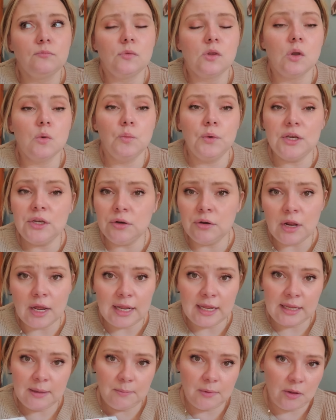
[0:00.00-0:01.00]
We do not
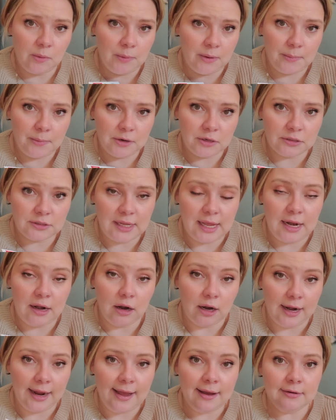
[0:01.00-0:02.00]
eat bell peppers in
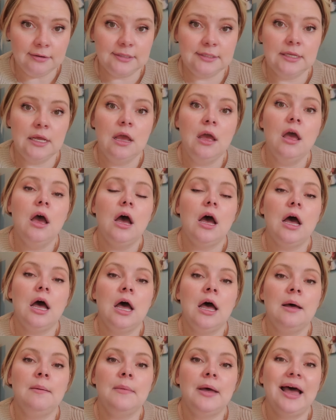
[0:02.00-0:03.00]
our house.
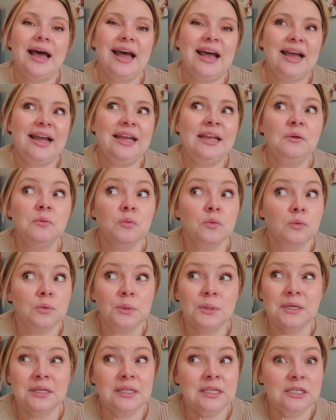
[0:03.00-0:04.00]
I
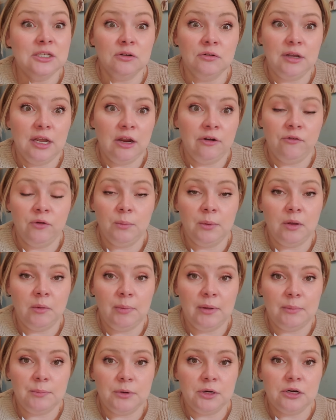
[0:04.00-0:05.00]
really don't care for bell
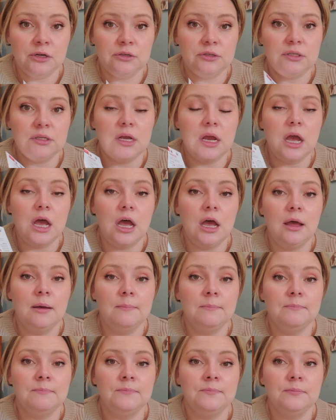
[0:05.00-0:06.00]
peppers.
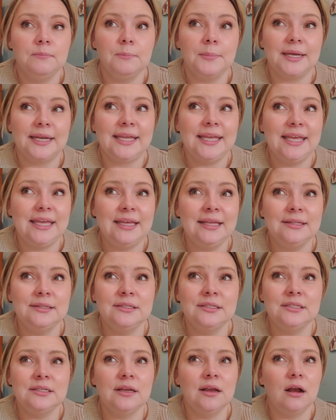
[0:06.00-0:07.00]
My
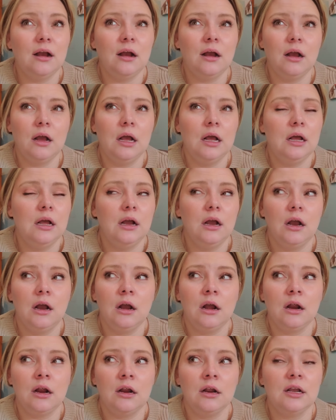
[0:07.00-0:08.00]
kids
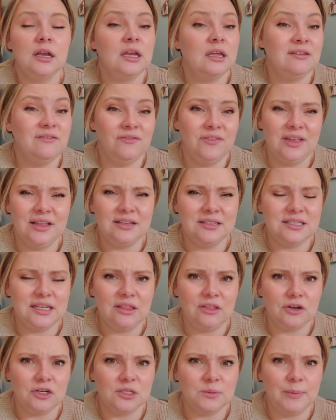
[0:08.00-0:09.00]
are convinced that
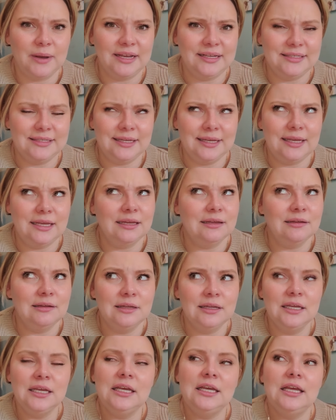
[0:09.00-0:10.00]
they're spicy,
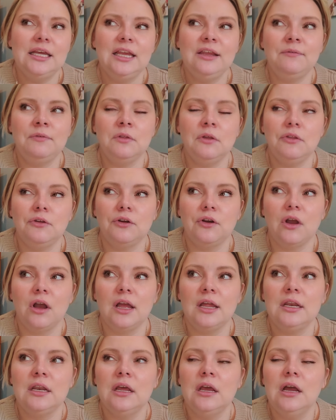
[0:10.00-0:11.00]
even though they're
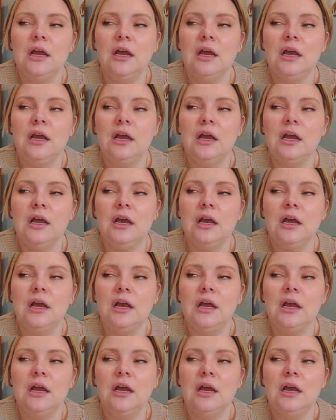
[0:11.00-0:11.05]
not.